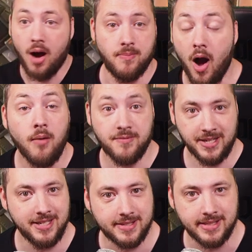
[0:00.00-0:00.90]

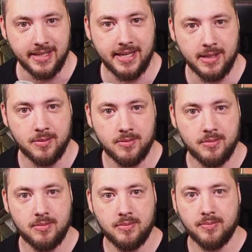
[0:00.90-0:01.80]
Obviously,
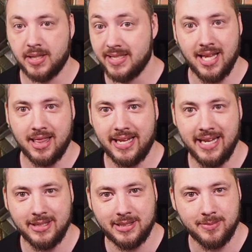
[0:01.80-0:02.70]
nothing
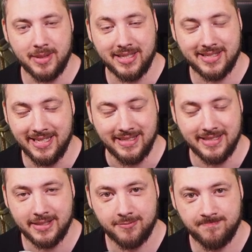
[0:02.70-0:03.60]
else makes sense.